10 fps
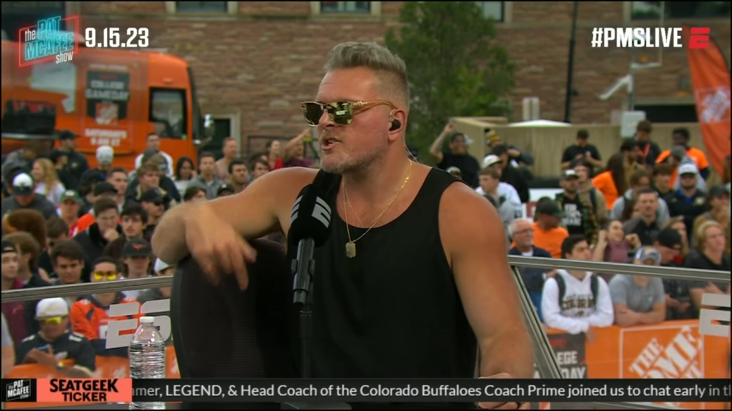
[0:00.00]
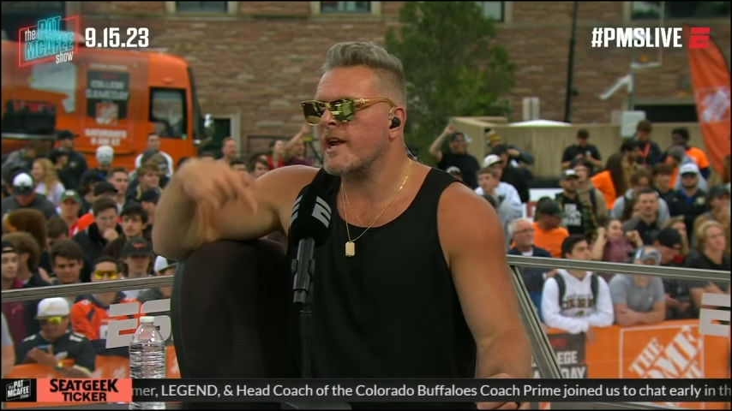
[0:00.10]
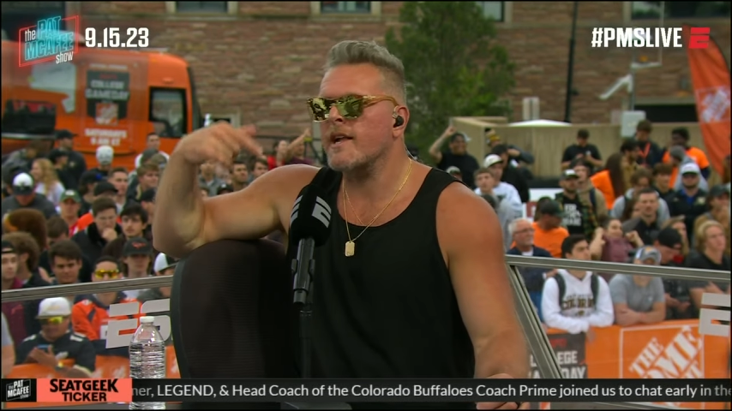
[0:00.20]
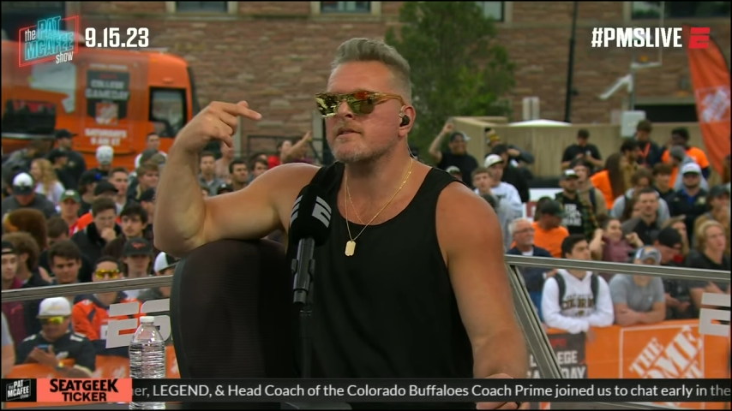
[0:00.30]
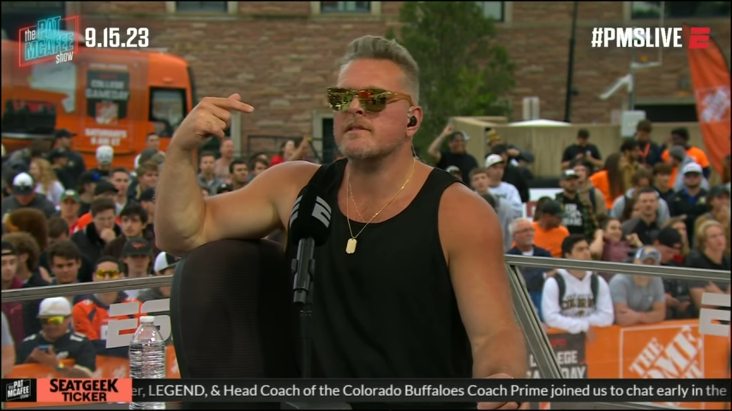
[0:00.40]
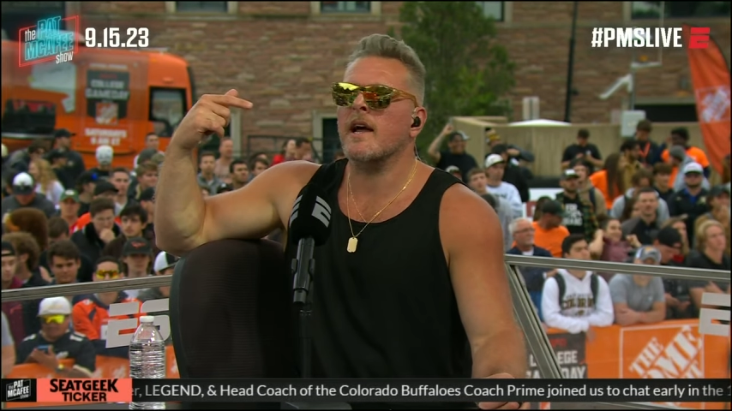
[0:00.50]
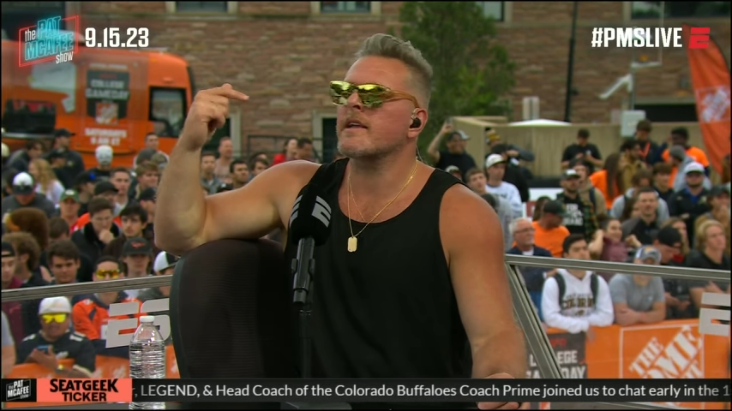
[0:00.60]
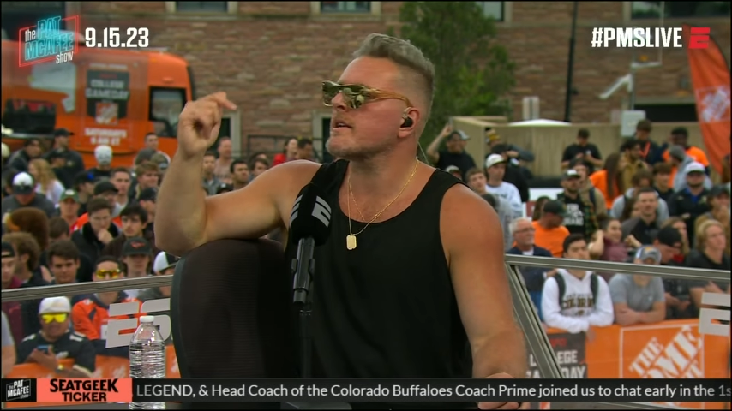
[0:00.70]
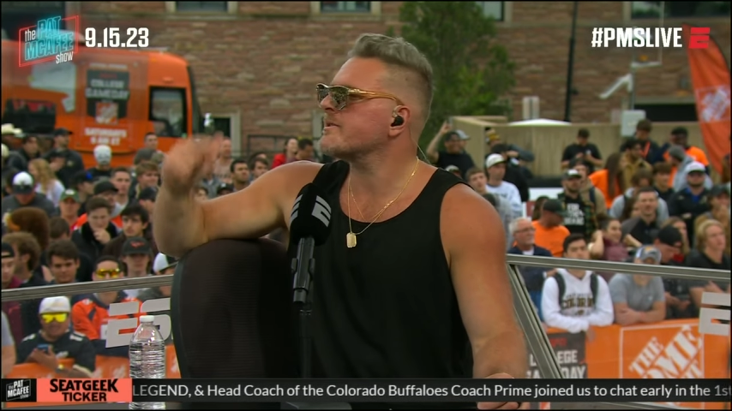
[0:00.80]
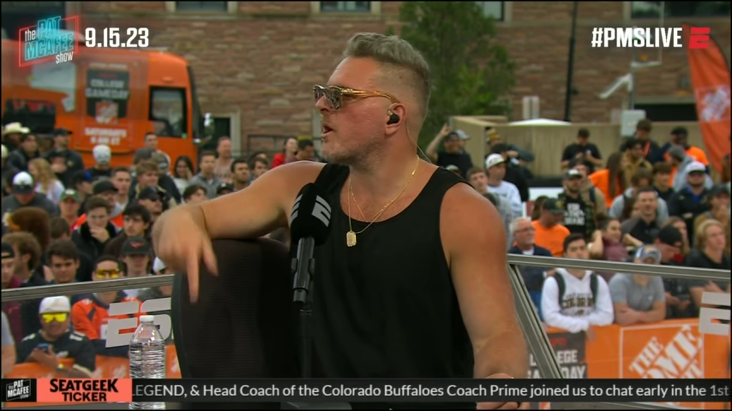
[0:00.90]
Shane
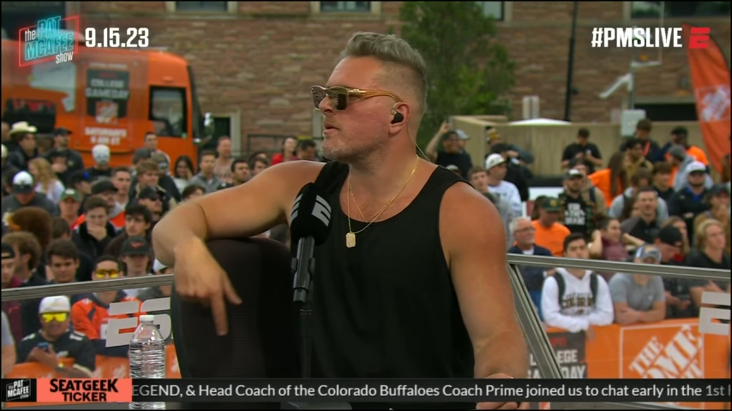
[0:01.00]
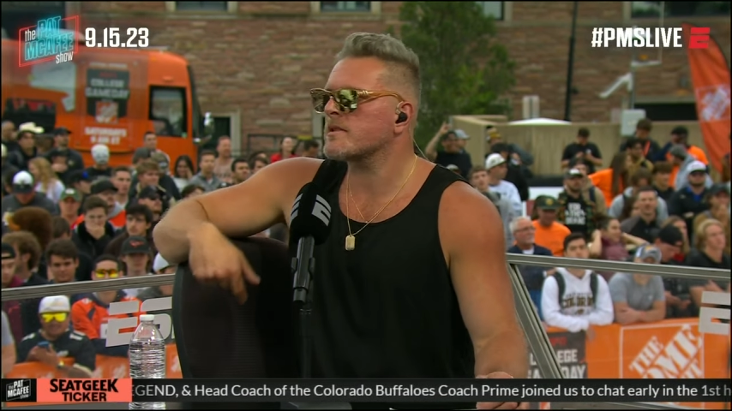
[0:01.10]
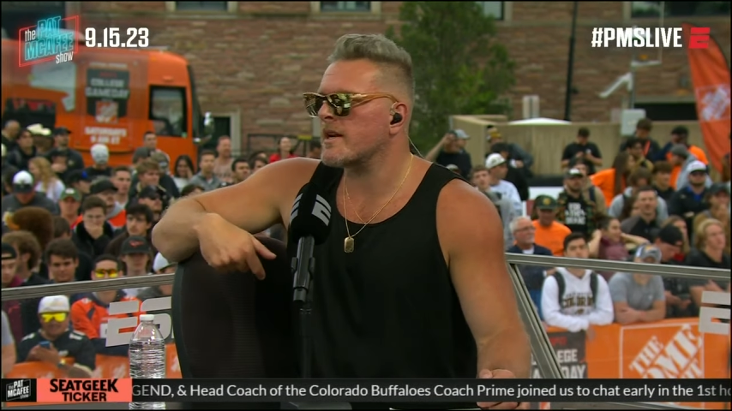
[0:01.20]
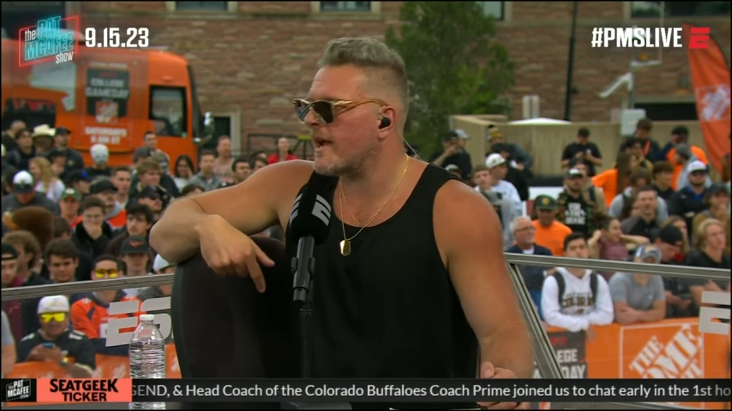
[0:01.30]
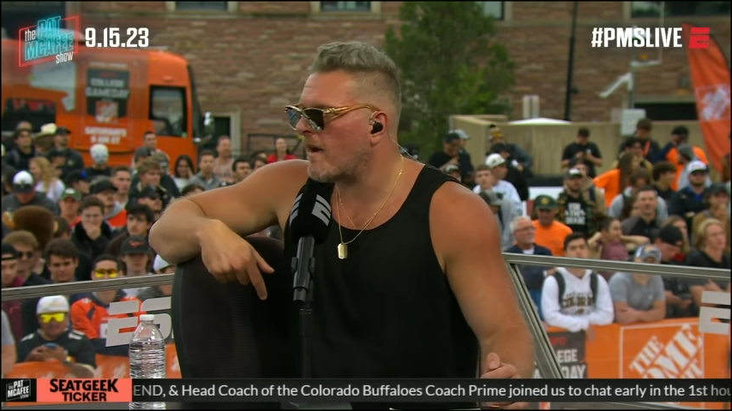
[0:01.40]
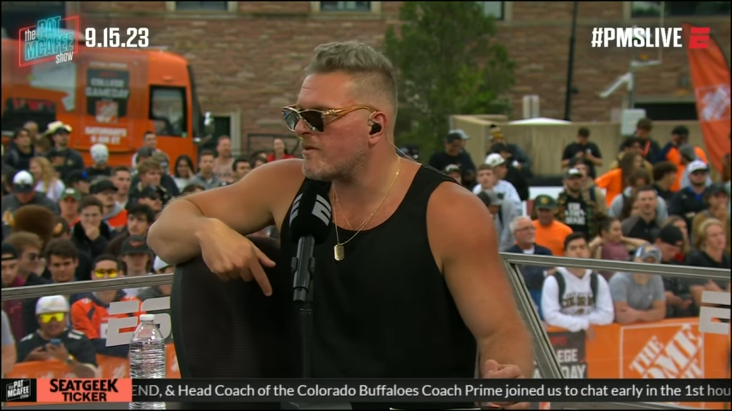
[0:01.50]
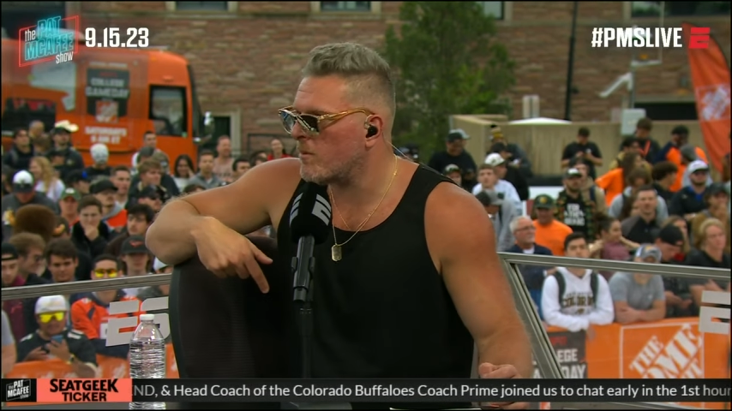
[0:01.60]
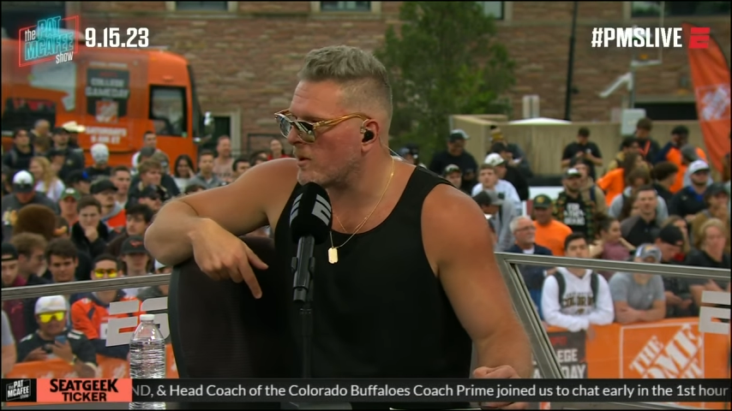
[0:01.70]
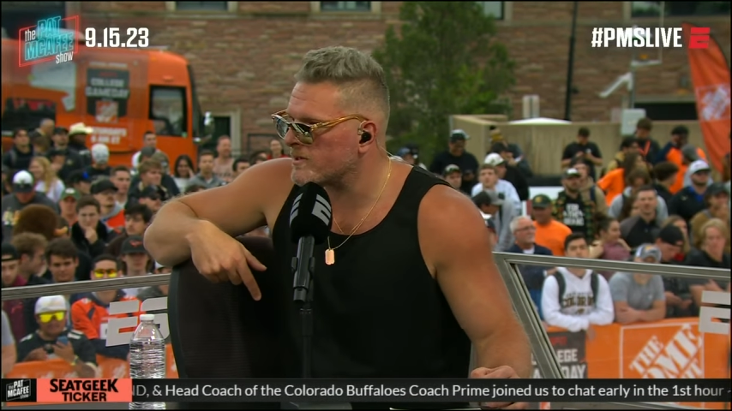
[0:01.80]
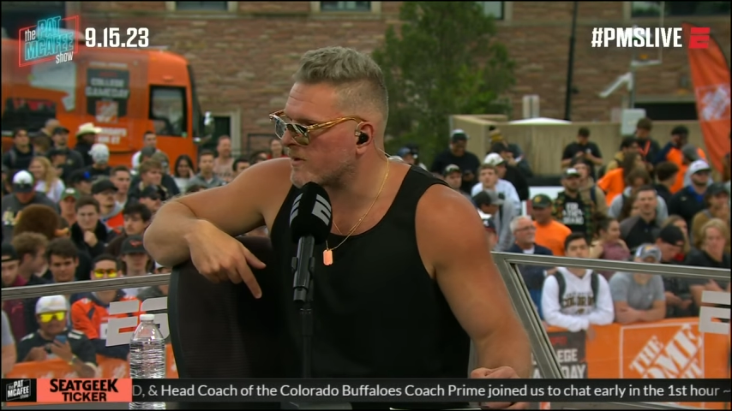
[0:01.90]
Steichen's always going to have the
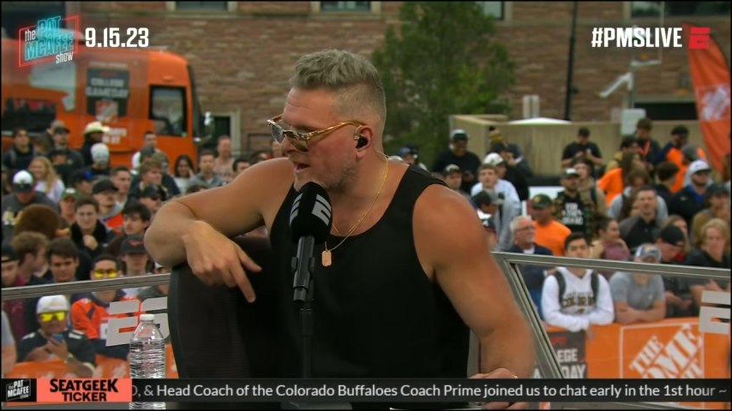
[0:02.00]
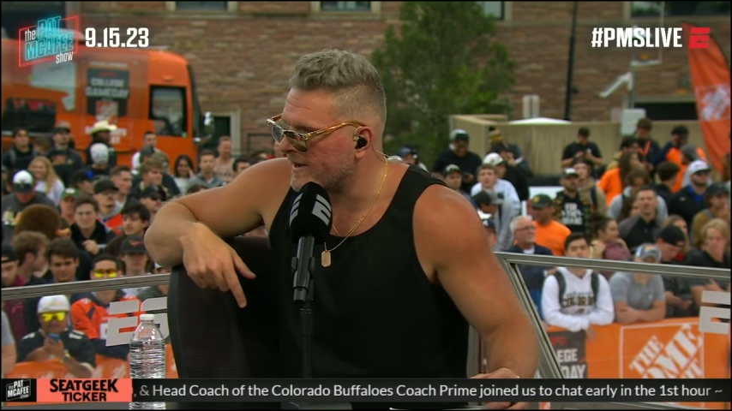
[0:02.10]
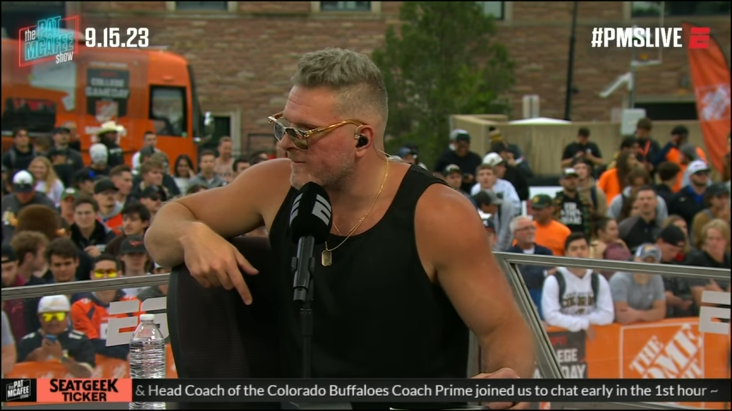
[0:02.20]
boys ready.